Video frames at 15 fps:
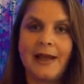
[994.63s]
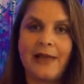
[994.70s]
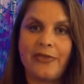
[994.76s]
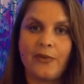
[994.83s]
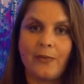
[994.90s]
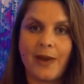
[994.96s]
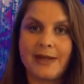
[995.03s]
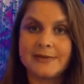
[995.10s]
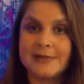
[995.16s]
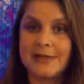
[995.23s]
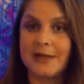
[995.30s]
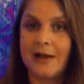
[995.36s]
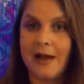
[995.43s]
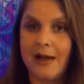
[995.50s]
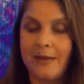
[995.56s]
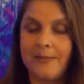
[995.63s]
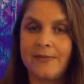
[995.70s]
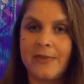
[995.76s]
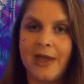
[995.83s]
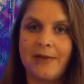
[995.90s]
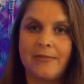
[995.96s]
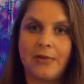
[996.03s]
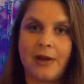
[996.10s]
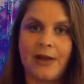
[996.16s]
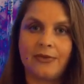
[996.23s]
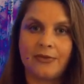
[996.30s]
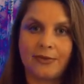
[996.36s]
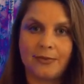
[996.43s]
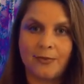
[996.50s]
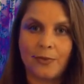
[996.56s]
and the rites to come, have brought
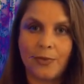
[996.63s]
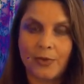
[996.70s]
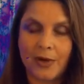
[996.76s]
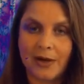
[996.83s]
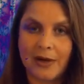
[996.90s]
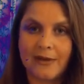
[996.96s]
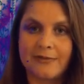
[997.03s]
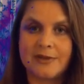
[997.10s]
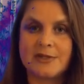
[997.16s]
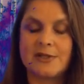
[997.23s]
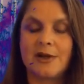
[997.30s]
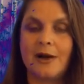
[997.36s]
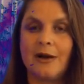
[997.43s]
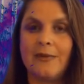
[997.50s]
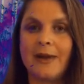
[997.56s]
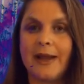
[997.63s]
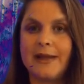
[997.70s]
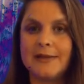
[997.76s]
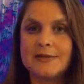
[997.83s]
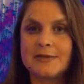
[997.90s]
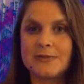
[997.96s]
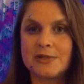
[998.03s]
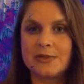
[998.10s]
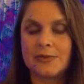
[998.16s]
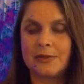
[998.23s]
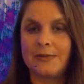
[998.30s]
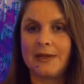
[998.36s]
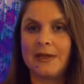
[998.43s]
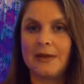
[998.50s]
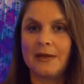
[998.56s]
through more of the star rites, which will
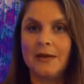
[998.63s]
be